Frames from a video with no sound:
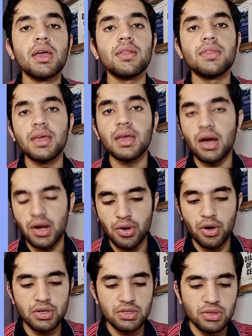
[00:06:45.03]
they are
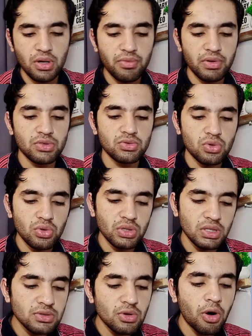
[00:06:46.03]
not dissolving. So
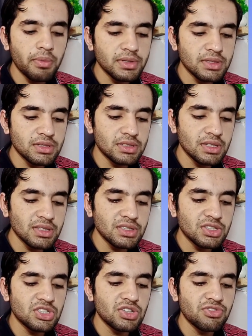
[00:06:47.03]
this option
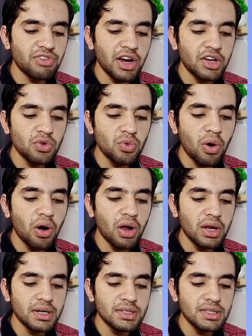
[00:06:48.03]
doesn't justify to all.
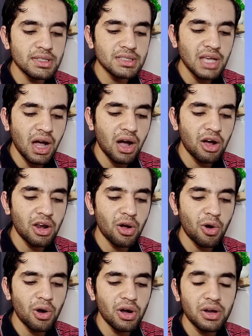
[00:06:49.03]
It says all
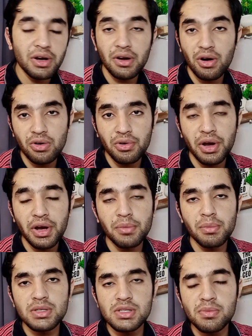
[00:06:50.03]
are not correct.
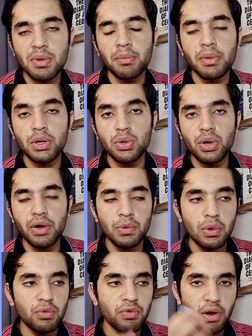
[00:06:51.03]
Must remember, you have
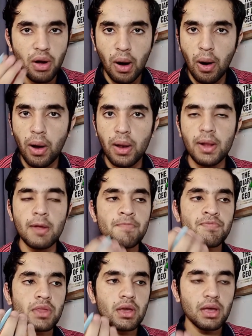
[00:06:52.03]
to look for all
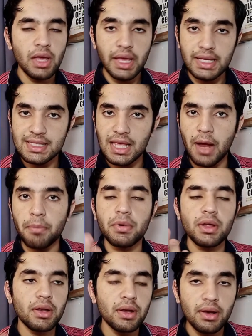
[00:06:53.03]
except
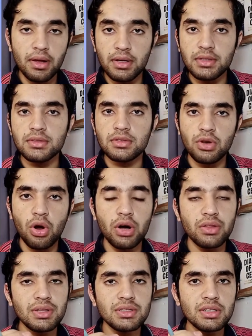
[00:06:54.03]
none,
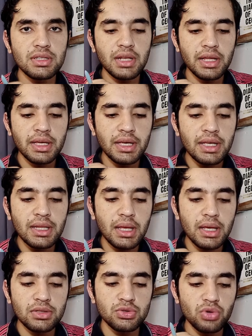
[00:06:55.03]
not. These are the like key
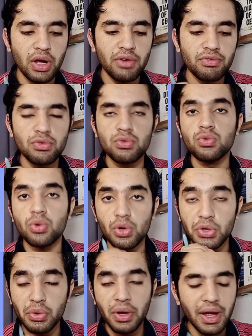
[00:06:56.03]
things you have to
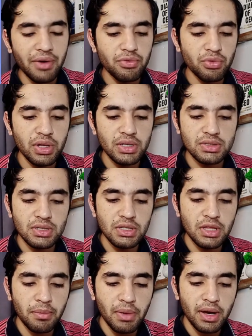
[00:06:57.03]
like study
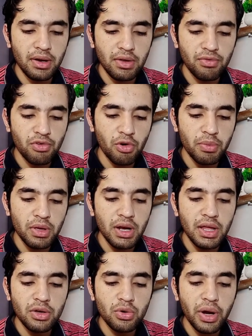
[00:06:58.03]
them, and from here
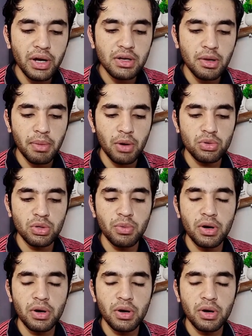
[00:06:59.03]
like correct about the